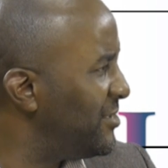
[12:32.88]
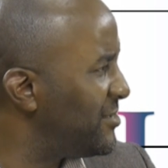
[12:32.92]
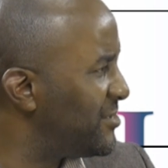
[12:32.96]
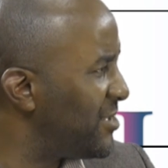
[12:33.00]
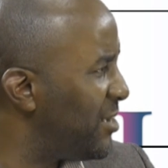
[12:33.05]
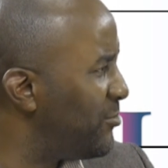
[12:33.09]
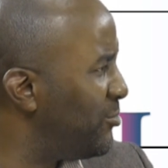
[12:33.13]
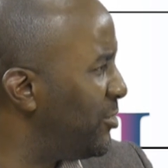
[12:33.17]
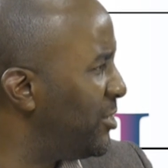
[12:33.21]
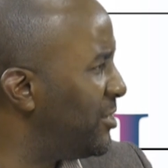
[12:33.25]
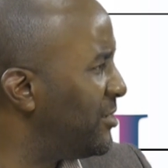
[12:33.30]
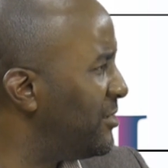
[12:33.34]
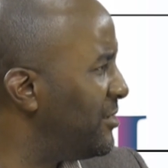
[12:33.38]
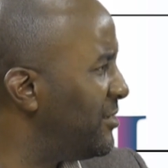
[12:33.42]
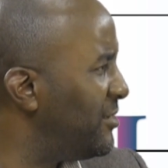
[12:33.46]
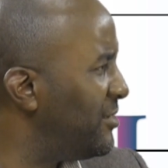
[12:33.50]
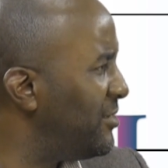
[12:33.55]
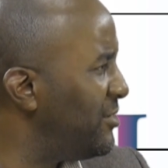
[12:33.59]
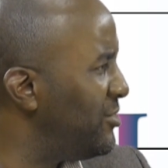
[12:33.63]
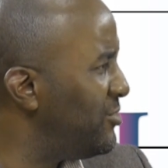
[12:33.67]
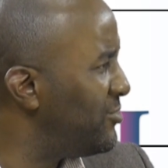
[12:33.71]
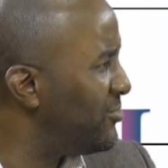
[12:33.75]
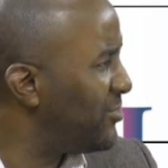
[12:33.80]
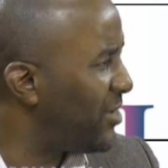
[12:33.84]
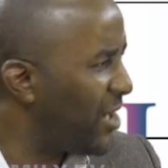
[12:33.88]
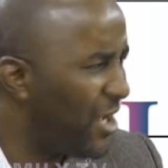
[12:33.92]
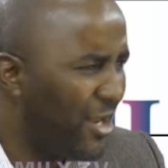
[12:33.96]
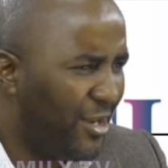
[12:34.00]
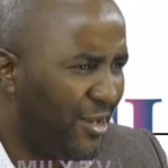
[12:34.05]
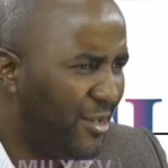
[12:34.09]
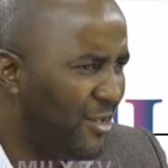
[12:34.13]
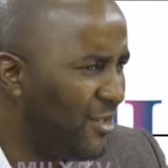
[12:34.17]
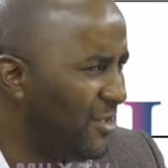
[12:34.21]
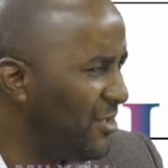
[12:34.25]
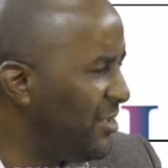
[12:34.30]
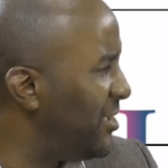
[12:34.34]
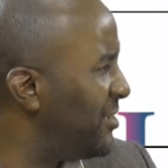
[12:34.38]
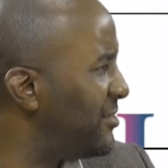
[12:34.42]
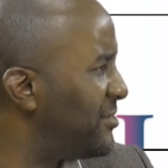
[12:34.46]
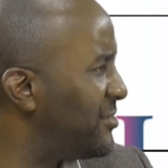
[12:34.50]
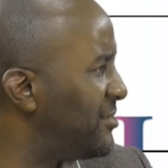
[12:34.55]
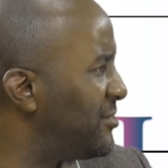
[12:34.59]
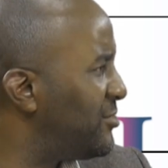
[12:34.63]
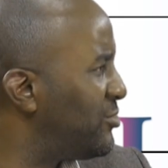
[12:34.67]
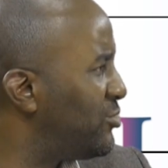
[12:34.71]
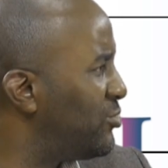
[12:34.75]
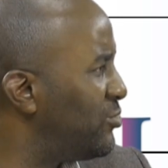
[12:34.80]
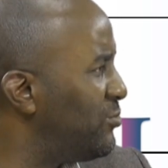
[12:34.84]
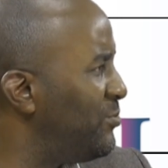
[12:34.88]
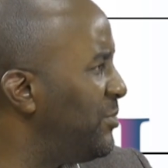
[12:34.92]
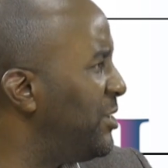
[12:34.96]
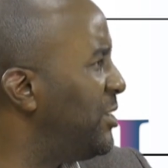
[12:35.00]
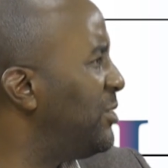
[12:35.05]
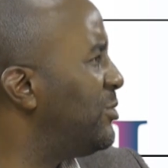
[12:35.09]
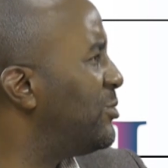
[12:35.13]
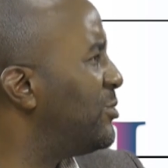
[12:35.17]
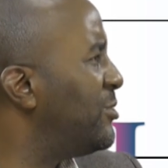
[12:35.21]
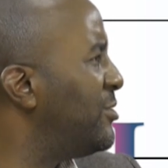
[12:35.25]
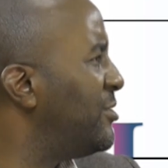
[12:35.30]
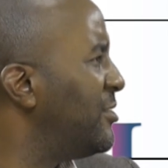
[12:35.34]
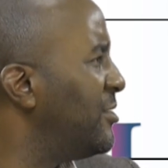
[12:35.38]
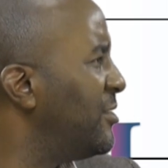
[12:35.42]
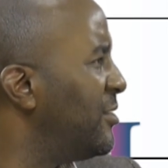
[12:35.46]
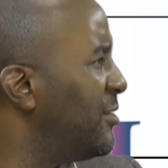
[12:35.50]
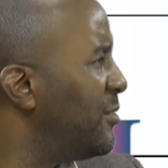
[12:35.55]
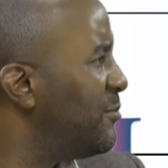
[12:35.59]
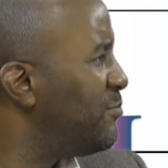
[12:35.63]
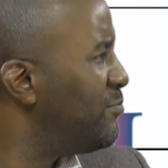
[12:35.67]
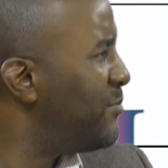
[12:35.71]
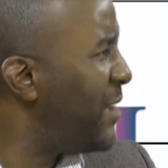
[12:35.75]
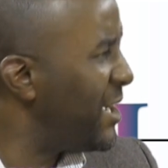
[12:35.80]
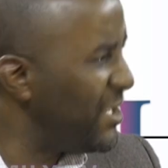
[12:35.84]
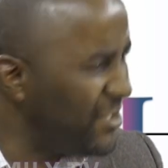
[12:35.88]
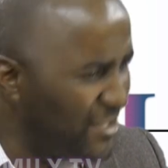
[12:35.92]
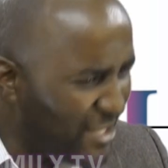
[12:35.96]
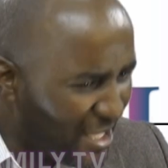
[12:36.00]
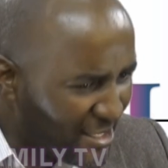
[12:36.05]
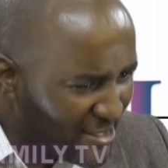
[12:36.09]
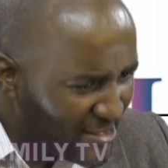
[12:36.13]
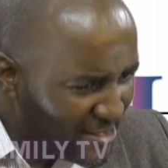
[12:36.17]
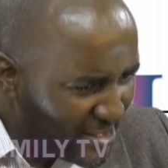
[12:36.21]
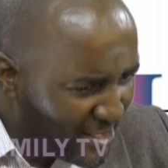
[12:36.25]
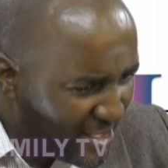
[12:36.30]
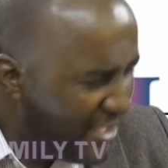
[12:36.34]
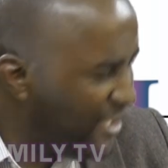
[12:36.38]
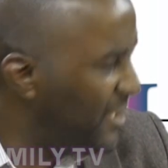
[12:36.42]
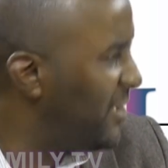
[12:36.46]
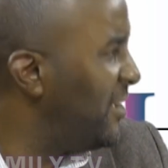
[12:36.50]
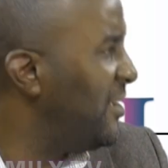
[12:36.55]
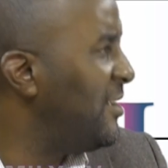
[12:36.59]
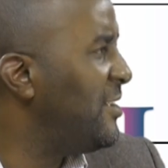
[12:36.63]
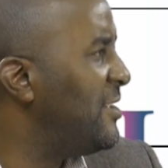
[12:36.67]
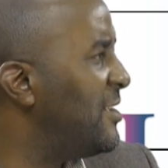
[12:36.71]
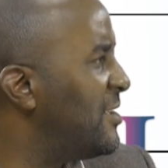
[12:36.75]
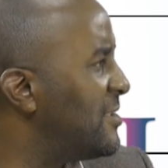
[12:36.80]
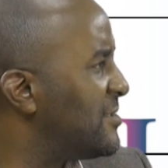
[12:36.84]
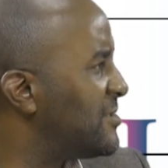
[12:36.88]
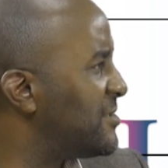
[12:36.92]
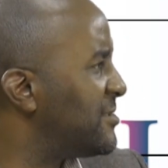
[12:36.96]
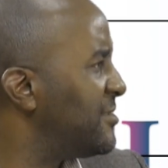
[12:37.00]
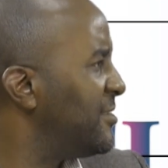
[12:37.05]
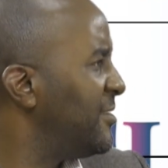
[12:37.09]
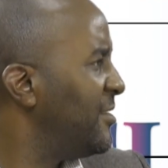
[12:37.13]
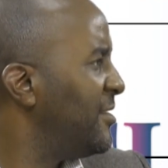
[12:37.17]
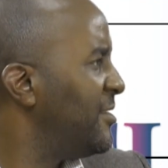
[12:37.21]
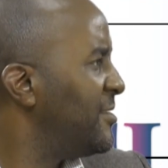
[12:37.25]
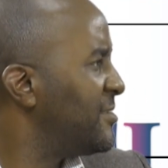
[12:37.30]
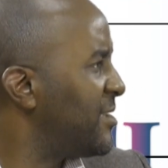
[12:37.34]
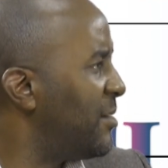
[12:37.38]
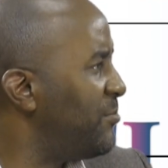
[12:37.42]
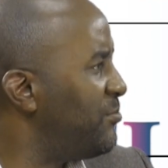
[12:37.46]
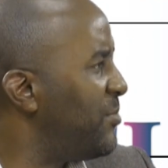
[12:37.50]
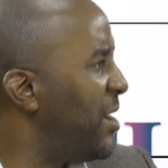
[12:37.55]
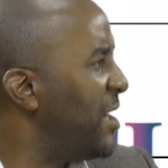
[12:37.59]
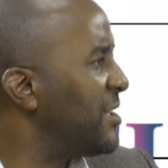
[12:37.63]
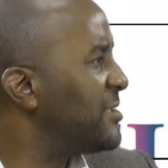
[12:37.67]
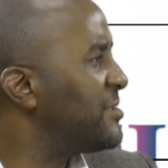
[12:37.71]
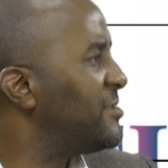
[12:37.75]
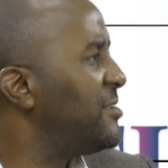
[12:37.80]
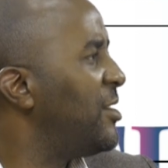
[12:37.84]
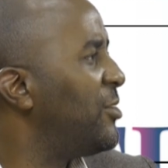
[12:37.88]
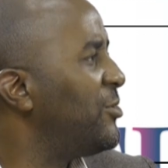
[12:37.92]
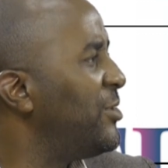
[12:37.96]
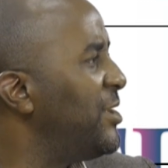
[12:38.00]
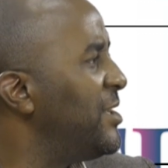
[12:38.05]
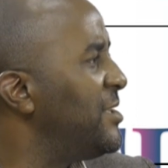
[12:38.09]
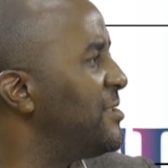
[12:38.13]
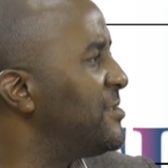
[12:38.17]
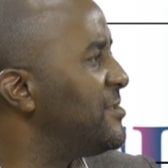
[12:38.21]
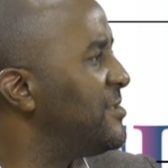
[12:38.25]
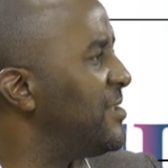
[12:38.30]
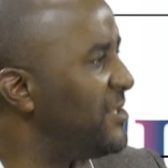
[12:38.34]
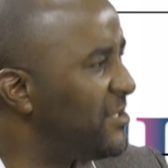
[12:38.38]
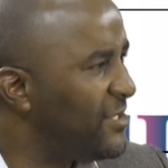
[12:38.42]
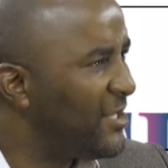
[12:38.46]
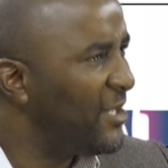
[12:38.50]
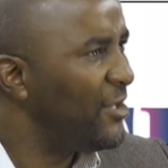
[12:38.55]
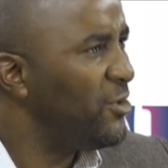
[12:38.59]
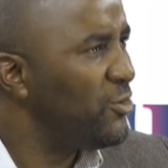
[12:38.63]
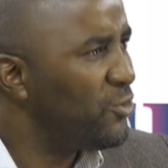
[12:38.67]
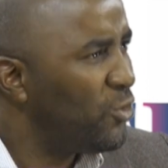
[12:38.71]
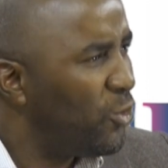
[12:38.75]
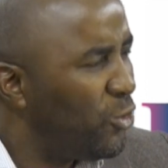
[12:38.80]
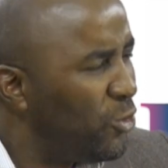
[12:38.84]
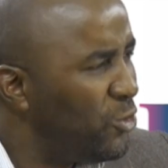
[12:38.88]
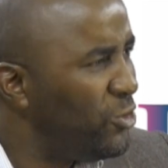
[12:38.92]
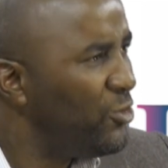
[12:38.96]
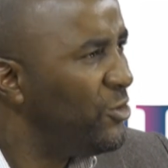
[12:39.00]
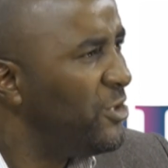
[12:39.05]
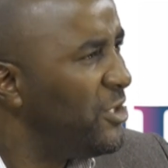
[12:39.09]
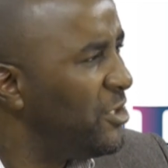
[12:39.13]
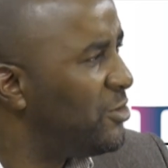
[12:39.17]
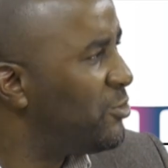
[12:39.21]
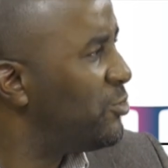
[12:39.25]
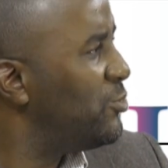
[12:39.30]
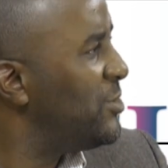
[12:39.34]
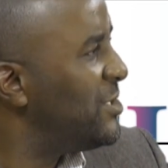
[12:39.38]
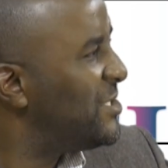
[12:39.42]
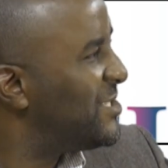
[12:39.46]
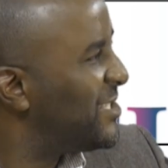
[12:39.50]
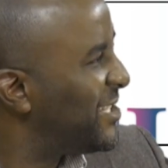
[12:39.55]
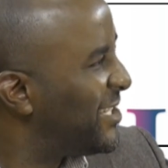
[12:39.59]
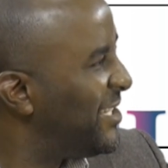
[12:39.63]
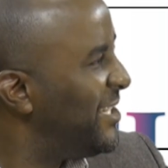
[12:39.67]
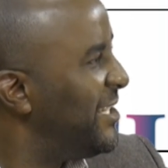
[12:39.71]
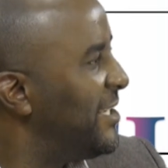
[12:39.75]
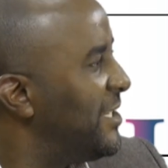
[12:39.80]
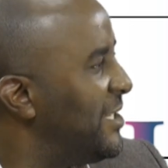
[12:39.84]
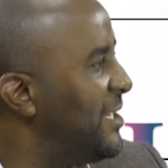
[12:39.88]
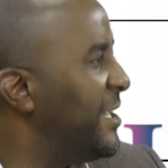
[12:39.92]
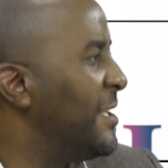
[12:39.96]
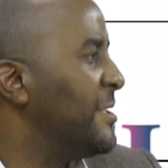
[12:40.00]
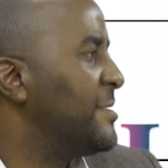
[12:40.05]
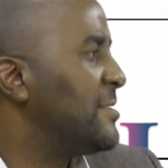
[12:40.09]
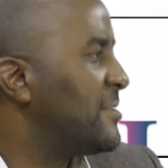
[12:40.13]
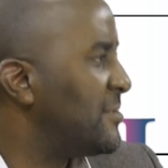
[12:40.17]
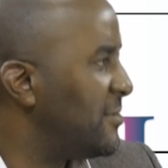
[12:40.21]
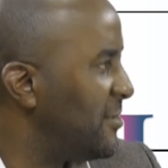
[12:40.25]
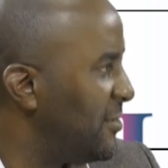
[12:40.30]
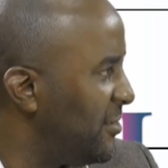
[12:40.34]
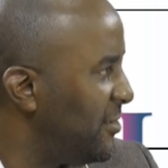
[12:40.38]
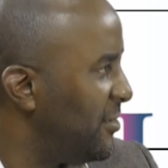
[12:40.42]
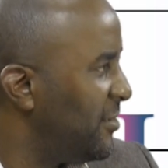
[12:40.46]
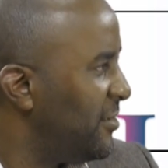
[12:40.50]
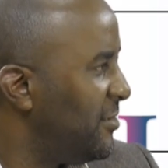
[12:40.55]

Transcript: Samuel, you can get 2 million by just clicking yes. Mm. Some banks nowadays, they tell you all you need to do is click yes.